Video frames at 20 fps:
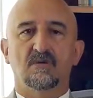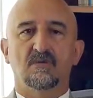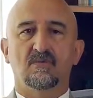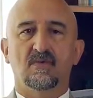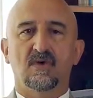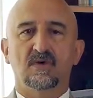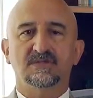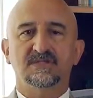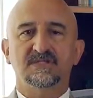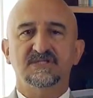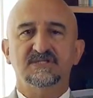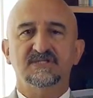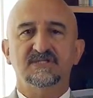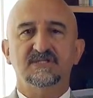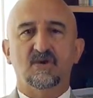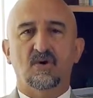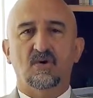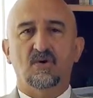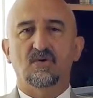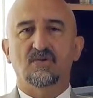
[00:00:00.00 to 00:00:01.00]
what is
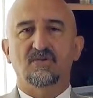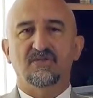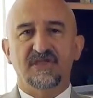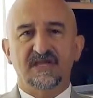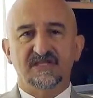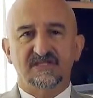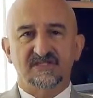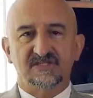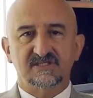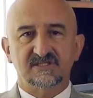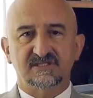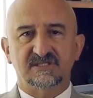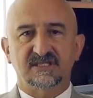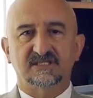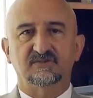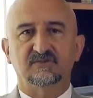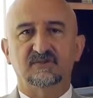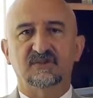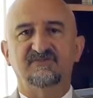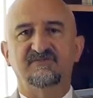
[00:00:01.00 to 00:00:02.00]
in all this
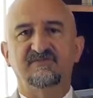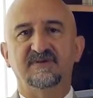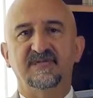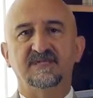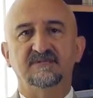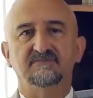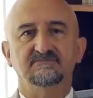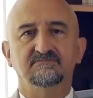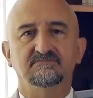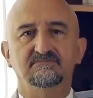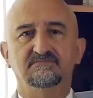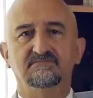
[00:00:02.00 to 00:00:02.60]
that we've been